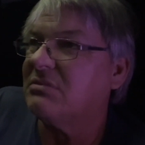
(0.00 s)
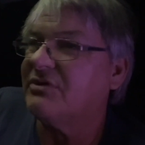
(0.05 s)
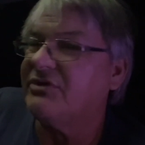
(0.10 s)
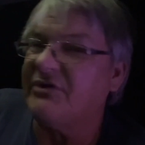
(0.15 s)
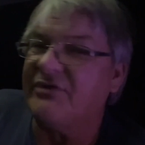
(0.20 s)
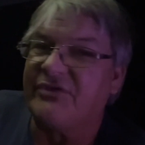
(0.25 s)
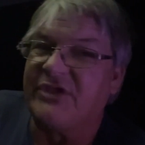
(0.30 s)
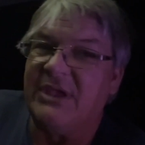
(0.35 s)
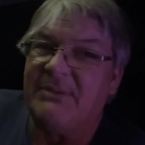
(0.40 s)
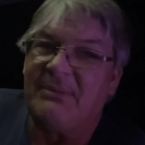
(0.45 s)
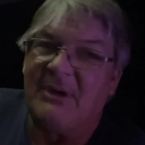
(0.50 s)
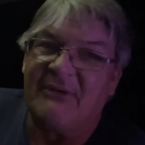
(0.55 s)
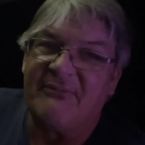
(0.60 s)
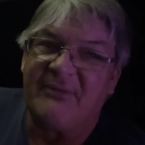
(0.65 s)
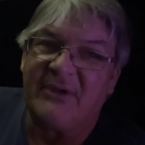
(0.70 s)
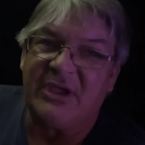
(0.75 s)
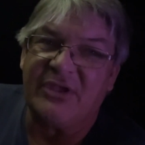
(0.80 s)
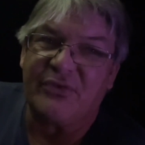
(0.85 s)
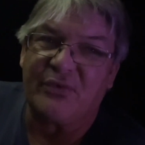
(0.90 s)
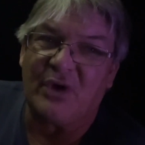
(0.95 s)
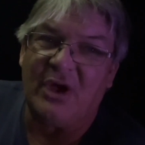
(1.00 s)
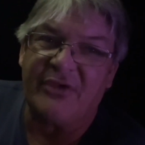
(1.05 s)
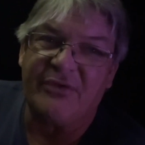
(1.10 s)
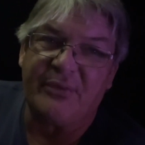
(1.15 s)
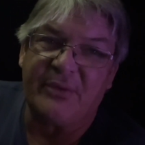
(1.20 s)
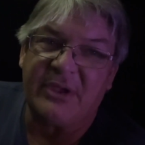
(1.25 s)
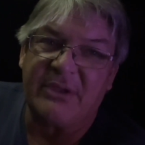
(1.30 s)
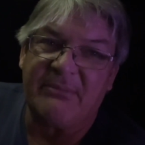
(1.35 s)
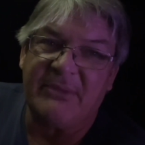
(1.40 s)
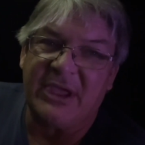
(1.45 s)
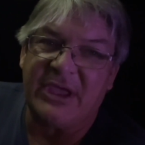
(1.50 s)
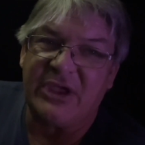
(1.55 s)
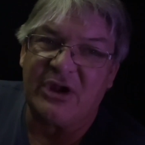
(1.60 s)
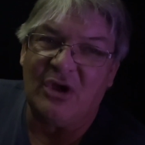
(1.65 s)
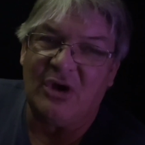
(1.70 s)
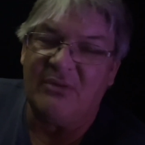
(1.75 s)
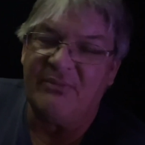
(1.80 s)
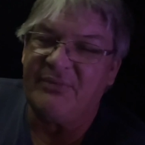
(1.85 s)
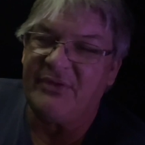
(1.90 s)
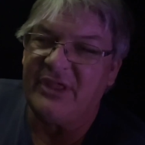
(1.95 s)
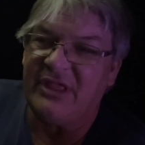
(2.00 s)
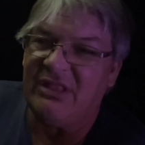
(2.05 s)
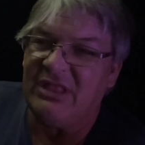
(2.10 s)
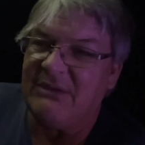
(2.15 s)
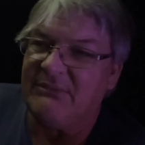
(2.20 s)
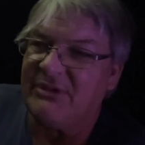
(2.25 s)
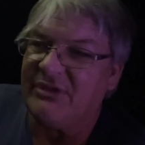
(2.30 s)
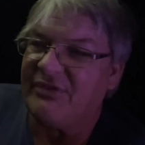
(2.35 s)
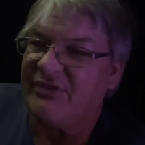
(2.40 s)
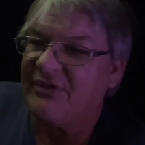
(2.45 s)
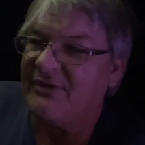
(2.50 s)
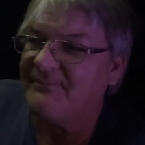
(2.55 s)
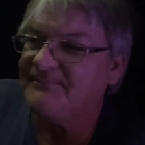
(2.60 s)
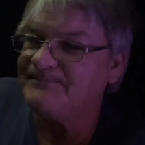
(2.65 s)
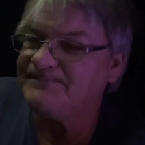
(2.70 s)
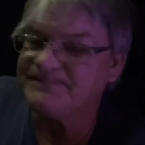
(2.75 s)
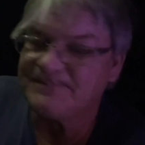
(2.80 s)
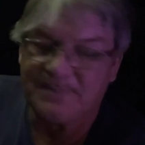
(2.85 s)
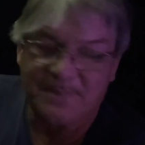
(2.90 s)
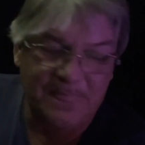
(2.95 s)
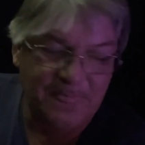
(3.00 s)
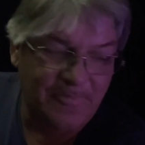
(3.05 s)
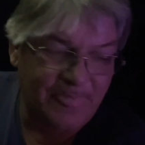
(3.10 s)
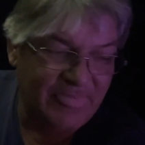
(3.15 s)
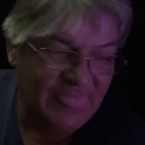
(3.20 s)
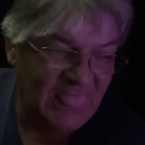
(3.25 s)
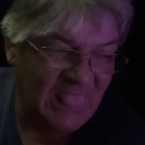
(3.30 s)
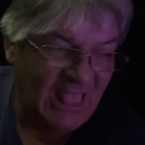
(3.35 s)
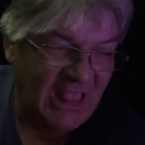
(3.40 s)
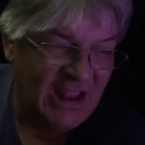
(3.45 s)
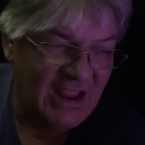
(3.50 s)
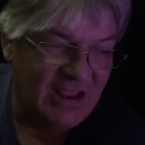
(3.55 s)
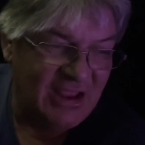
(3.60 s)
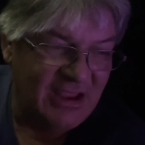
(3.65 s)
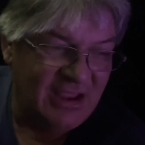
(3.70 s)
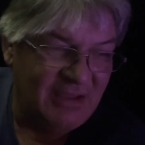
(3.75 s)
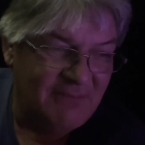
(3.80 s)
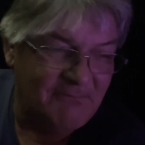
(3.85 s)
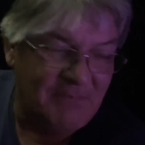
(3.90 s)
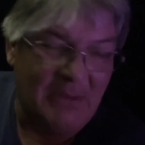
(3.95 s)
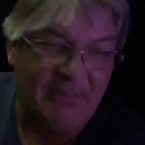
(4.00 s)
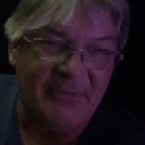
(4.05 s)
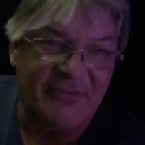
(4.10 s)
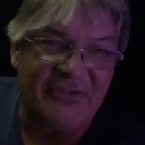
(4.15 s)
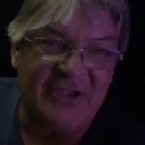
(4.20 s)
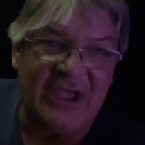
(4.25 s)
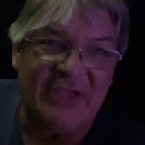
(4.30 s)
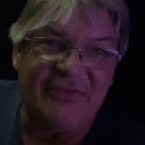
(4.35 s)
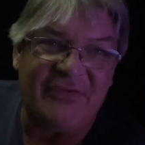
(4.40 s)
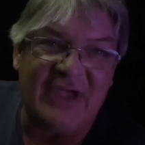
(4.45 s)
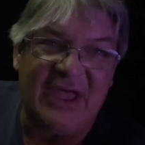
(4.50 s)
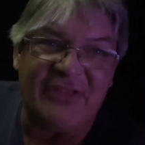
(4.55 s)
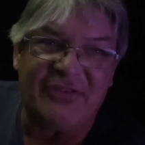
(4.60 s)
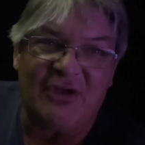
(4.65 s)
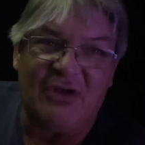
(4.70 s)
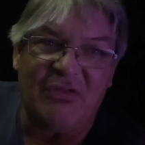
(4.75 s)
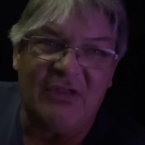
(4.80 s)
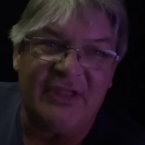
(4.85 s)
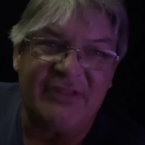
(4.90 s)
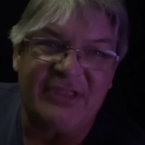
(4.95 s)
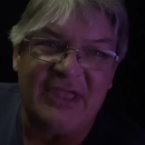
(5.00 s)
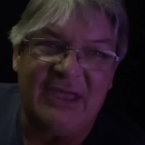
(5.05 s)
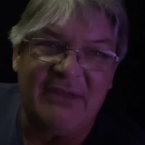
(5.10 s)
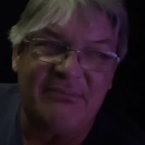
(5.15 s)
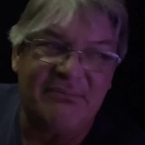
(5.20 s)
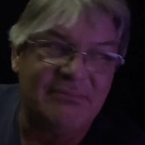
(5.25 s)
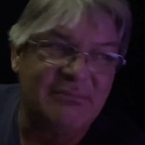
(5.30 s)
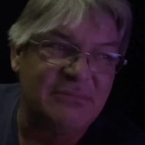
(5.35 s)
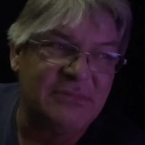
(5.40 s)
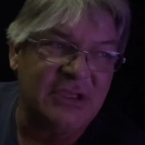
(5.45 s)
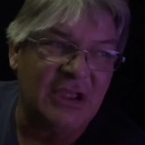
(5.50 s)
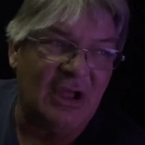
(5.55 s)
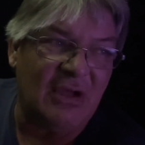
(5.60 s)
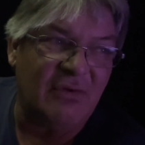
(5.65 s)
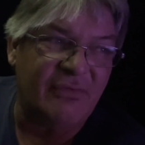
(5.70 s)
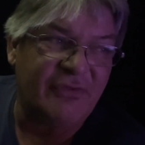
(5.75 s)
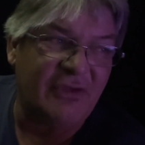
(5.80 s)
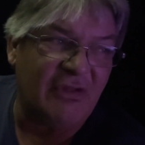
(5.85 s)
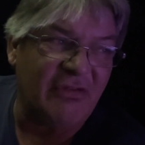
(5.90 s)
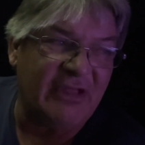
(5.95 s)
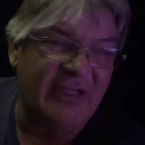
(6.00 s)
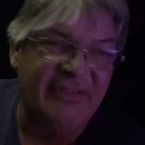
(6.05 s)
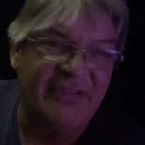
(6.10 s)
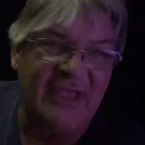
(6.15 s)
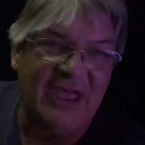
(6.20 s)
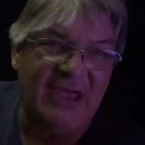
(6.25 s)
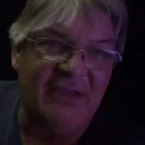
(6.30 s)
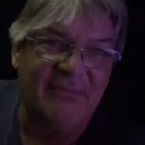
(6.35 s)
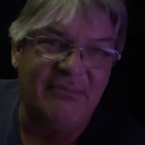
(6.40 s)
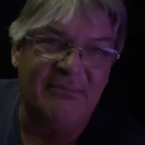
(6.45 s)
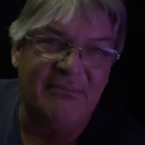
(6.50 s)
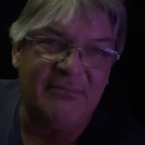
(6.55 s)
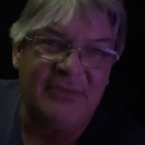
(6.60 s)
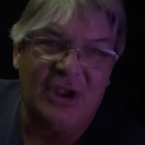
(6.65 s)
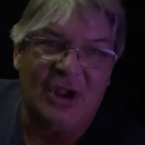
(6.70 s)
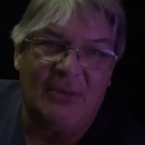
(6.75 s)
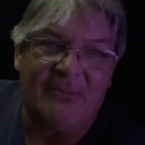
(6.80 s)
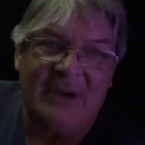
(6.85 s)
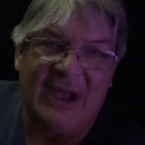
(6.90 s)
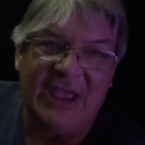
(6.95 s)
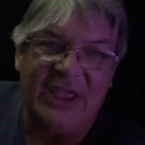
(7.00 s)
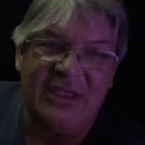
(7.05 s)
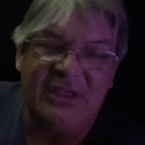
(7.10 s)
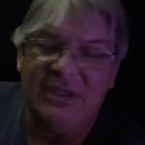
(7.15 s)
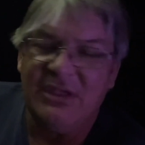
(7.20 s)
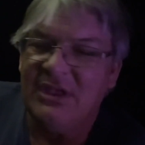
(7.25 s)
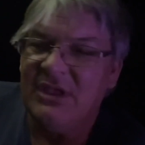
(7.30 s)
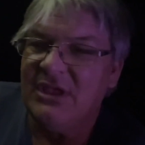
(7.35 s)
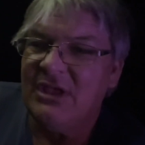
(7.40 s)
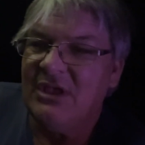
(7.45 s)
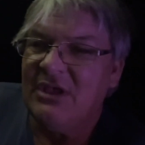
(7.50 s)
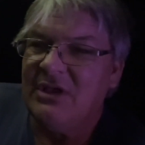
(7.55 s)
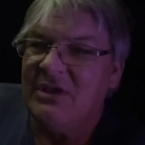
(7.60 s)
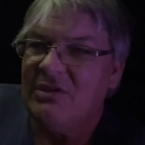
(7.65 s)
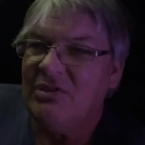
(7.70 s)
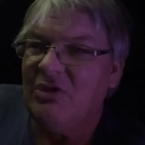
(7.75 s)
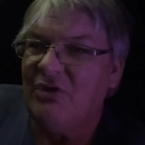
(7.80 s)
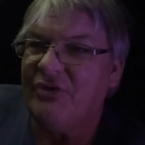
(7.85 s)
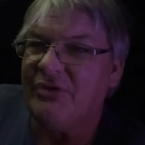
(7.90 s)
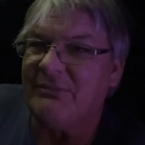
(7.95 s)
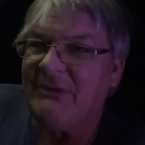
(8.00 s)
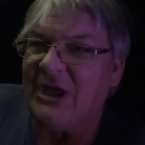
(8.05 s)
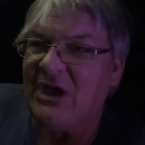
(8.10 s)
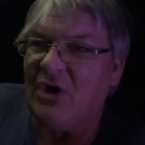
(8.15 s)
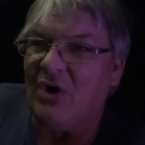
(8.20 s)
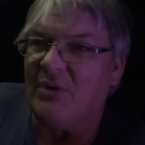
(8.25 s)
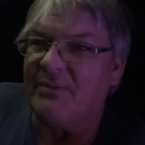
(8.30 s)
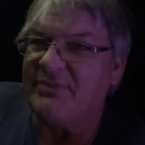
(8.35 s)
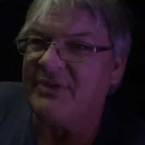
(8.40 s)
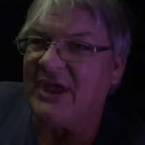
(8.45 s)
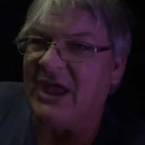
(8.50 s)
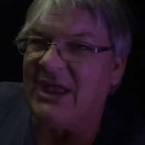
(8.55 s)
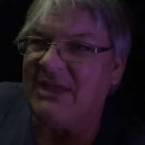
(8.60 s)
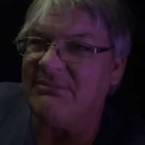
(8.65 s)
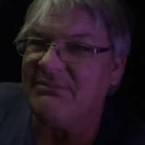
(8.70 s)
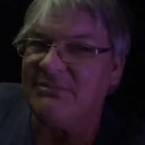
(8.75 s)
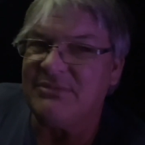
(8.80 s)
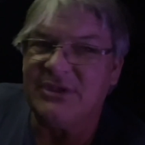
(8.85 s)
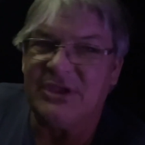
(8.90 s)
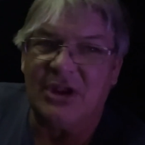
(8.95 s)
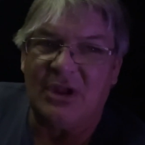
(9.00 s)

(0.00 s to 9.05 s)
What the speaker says: just keep our fingers crossed we can make it home for the 11th. But besides that, don't let that, my losing my home time,